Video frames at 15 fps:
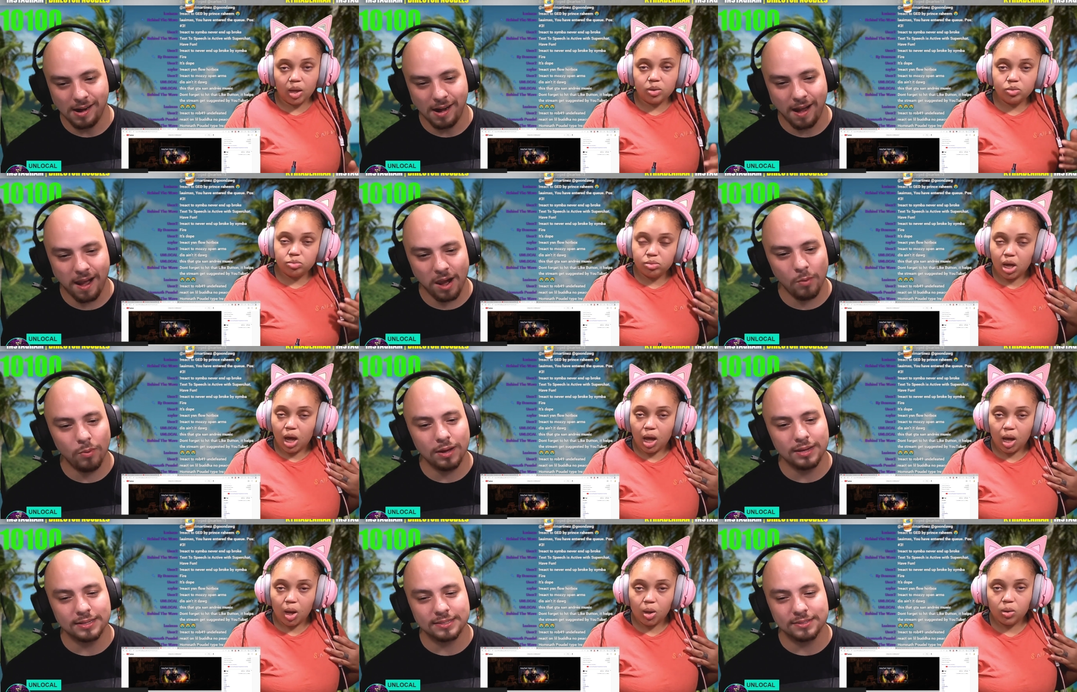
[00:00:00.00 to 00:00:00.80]
Speaker 1: you it know.
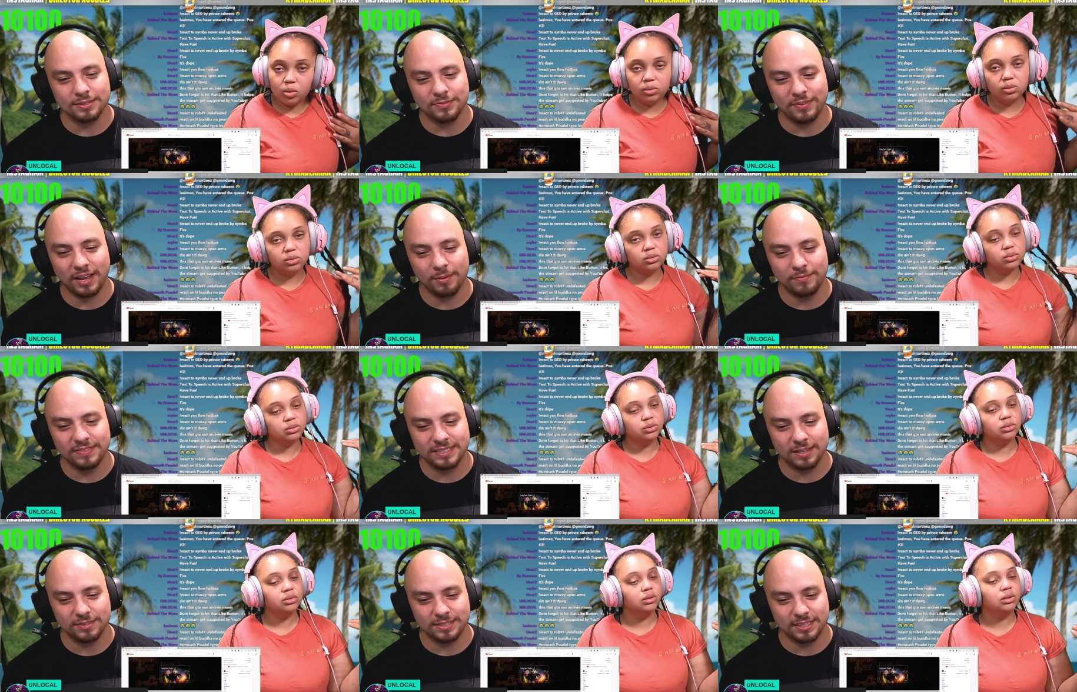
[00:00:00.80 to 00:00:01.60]
Was, it was a
Speaker 2: vibe of its own
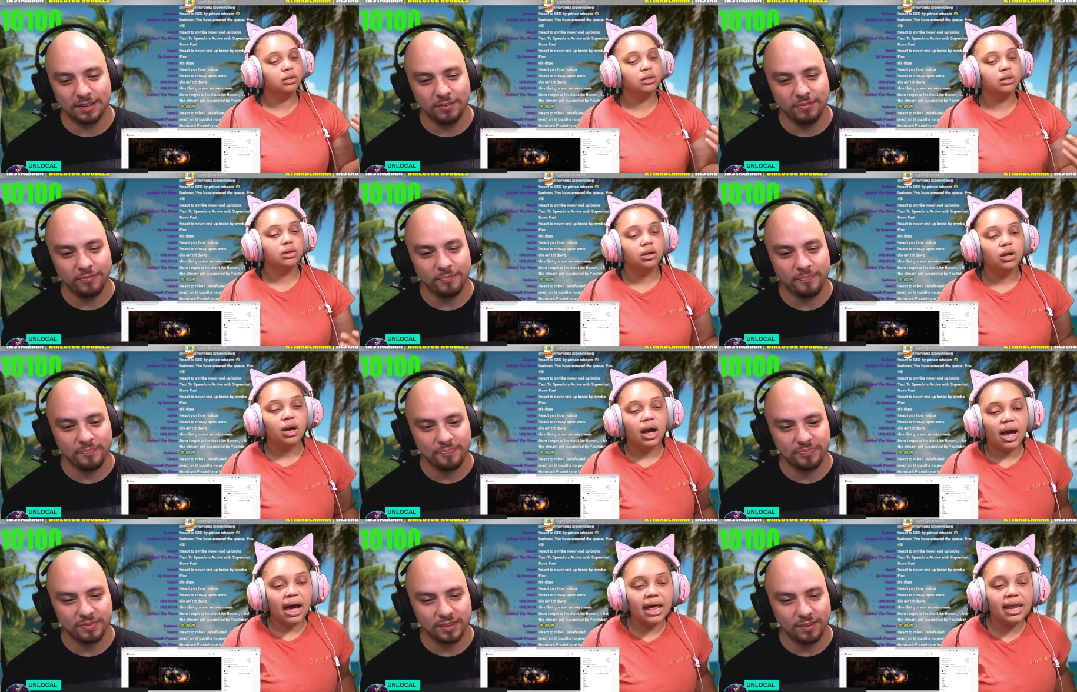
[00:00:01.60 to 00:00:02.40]
self.
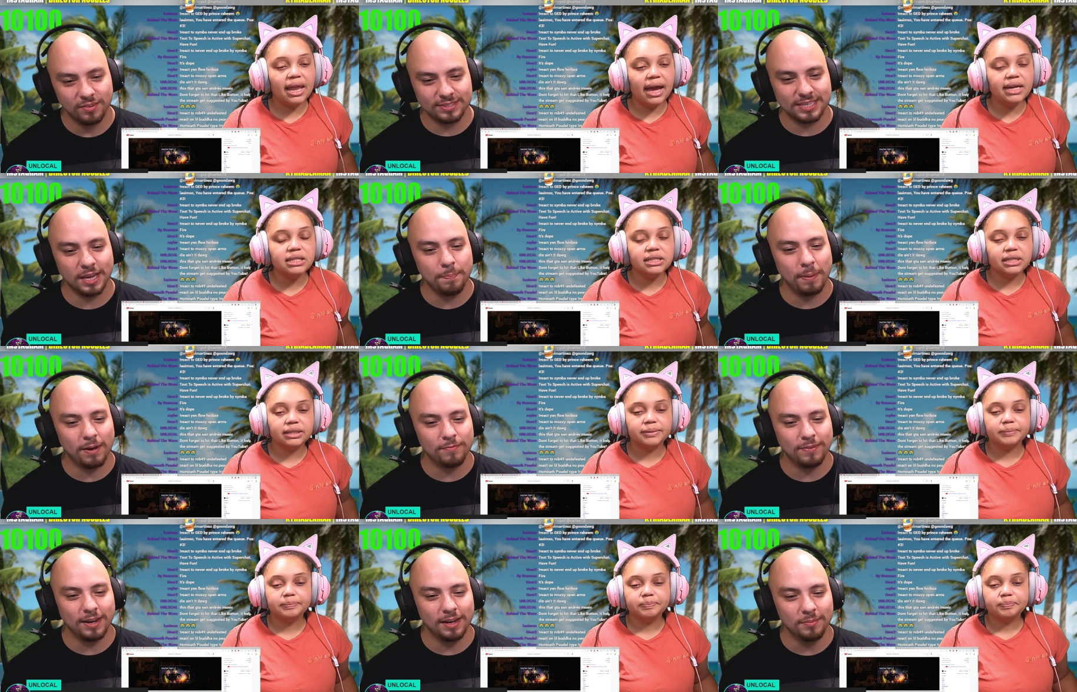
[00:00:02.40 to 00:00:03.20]
Speaker 1: I liked it. hip hop
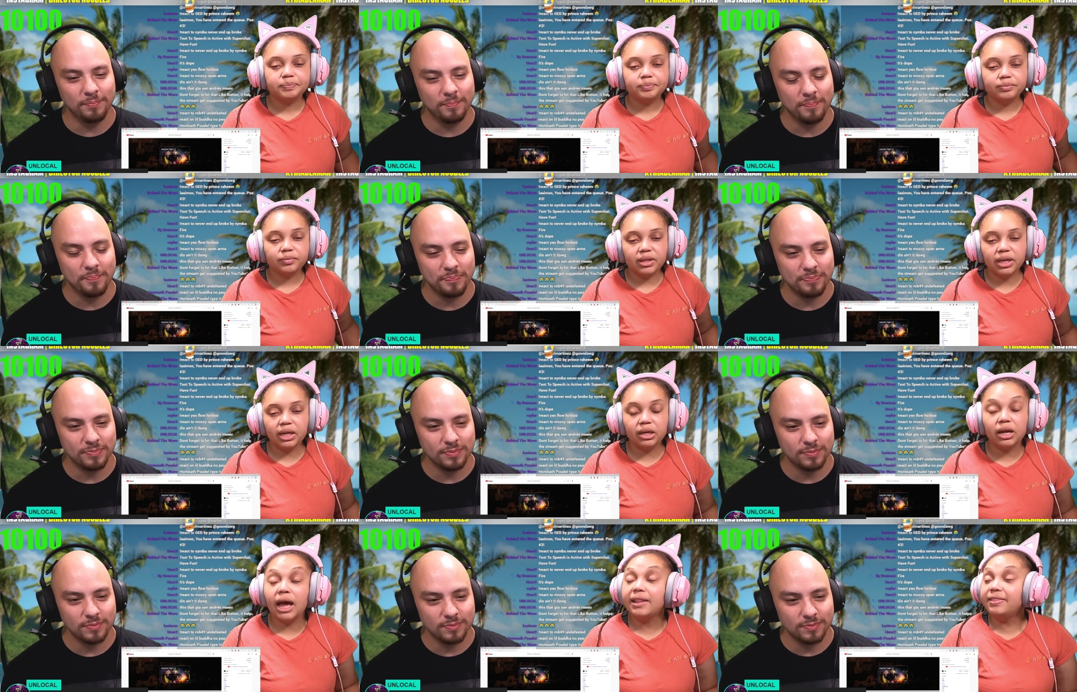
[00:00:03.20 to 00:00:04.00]
vibe. Yeah,
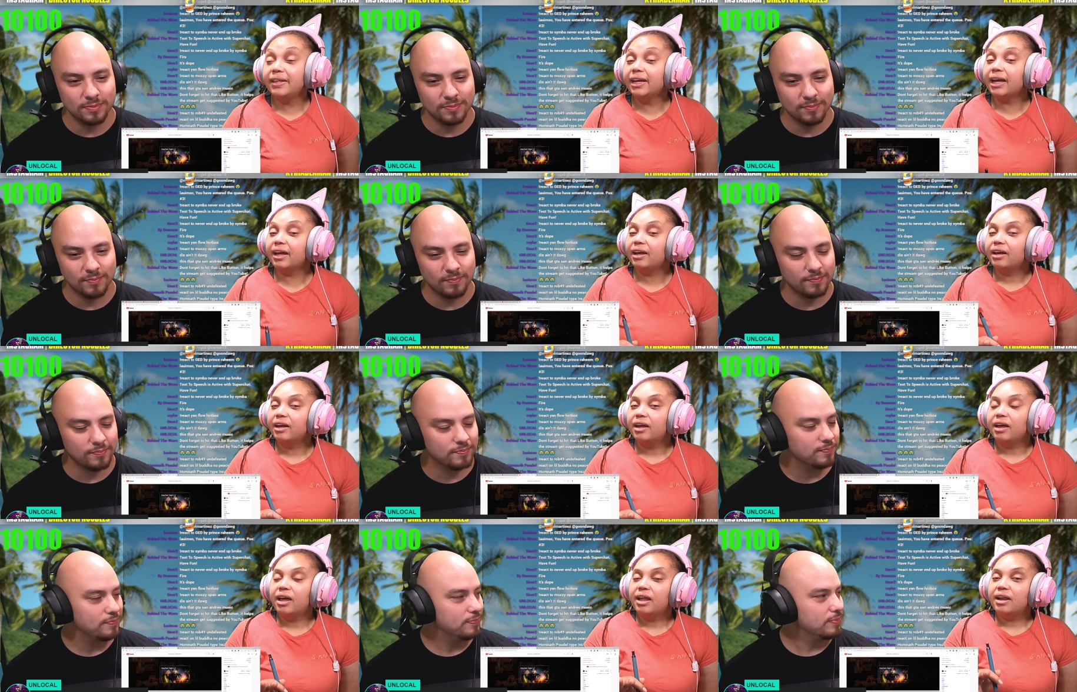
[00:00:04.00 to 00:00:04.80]
I think
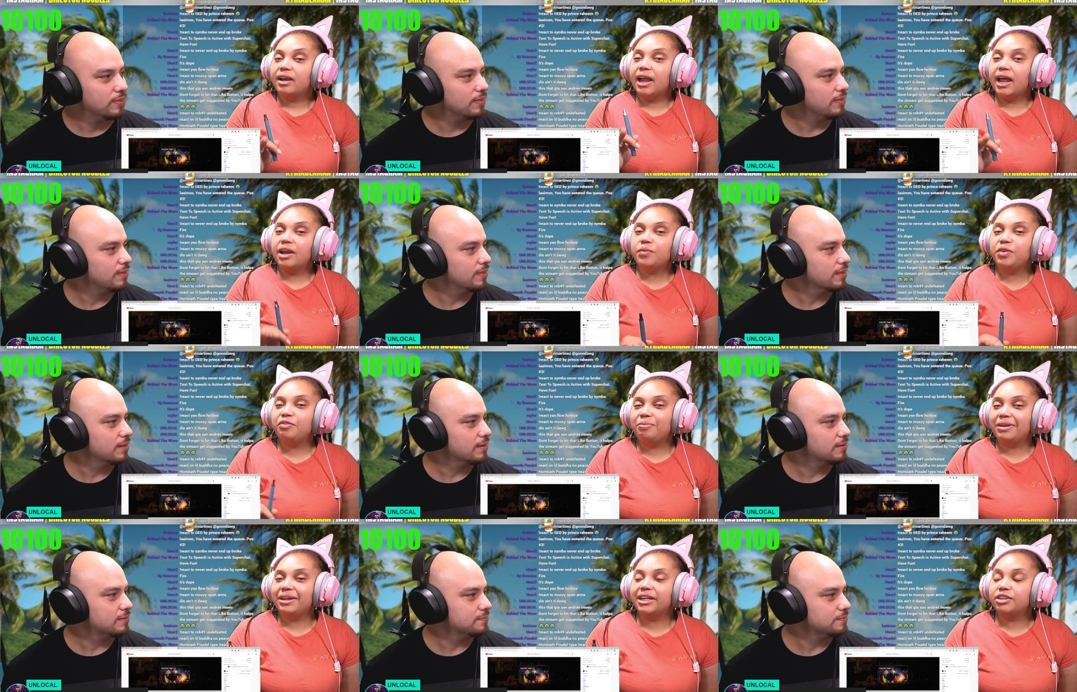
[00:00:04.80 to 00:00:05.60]
now that we've been
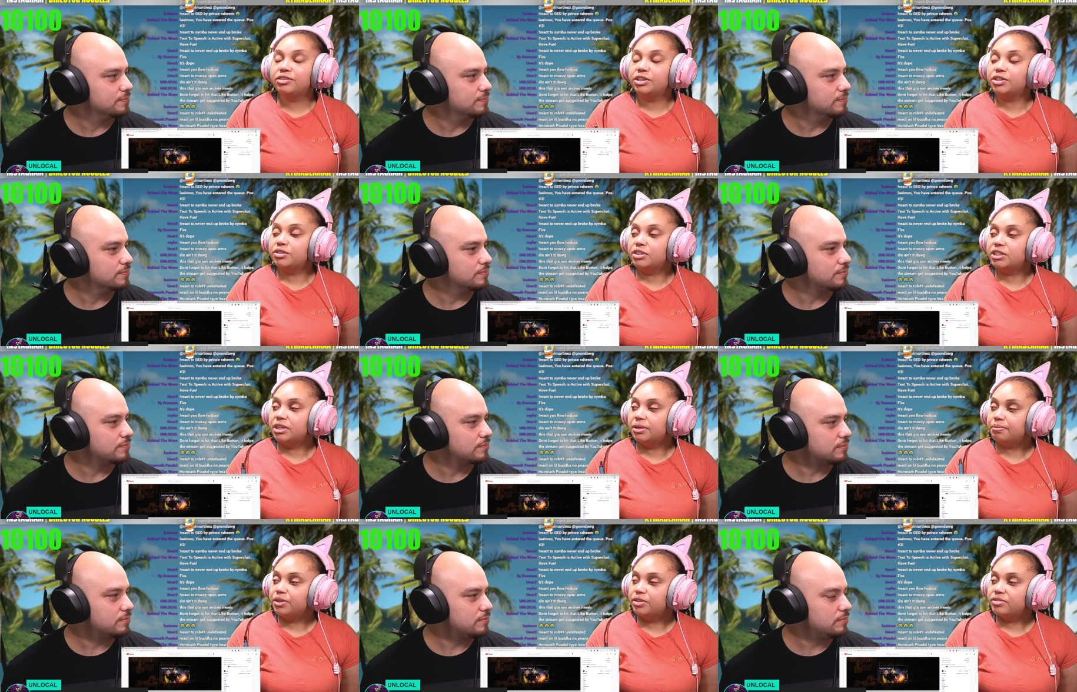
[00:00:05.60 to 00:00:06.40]
introduced to
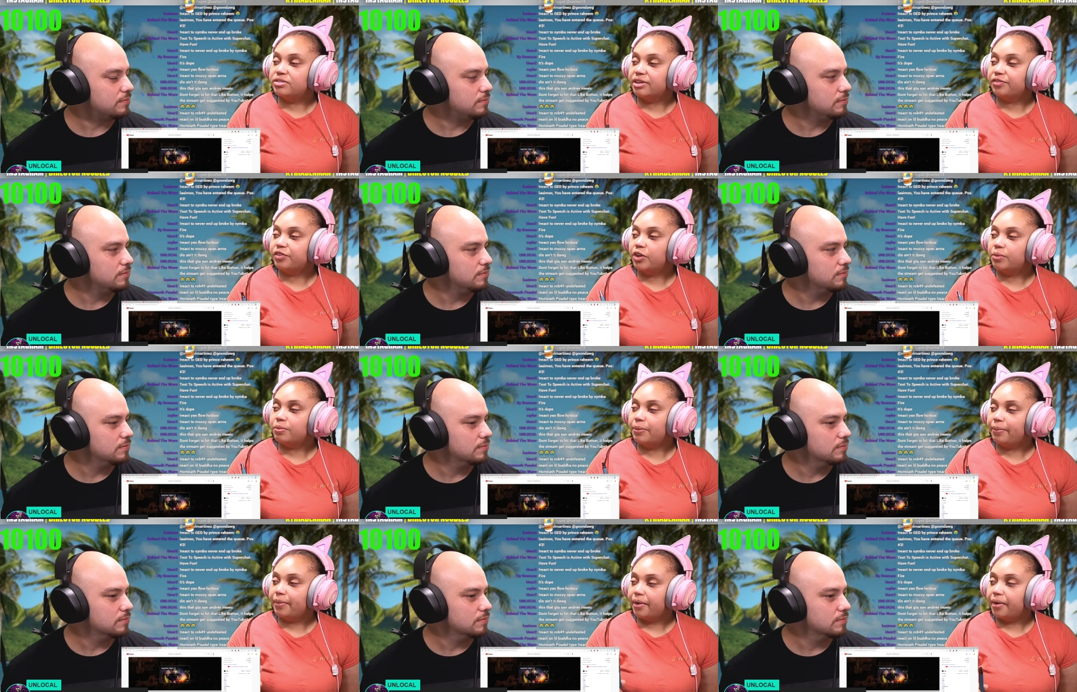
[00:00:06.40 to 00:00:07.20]
music from
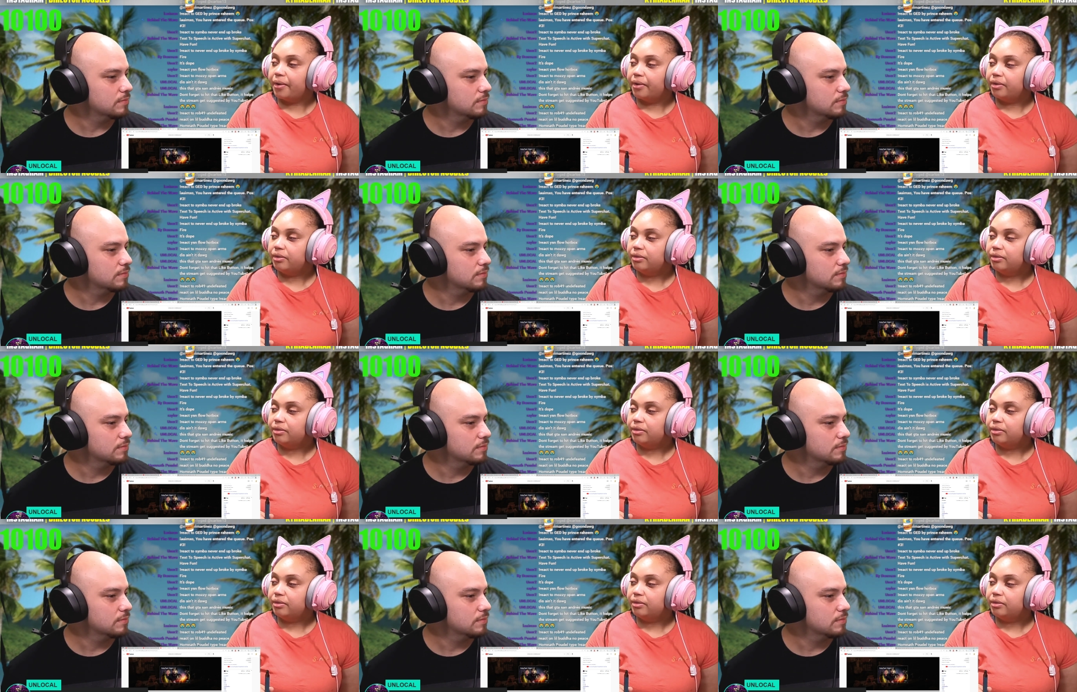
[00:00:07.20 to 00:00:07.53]
Nepal,